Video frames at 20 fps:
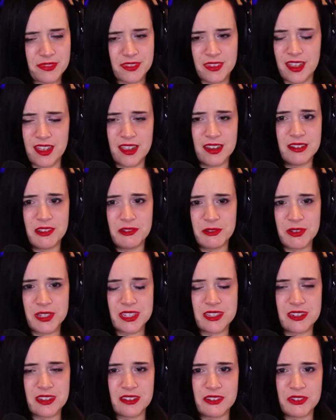I know it's
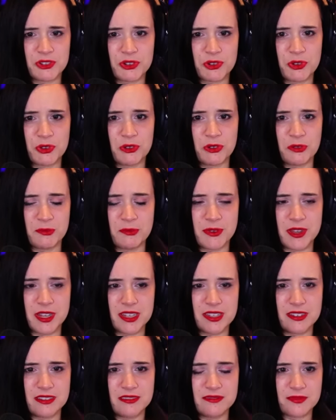not true, but
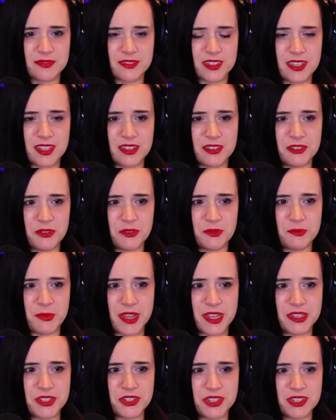can you
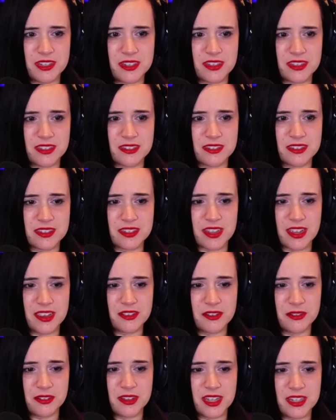imagine the
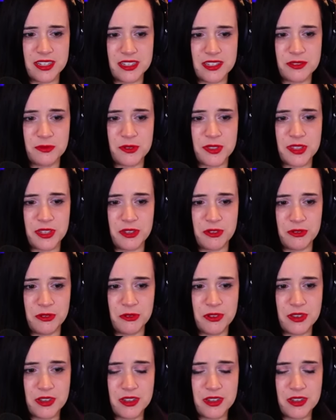cycle ends with you?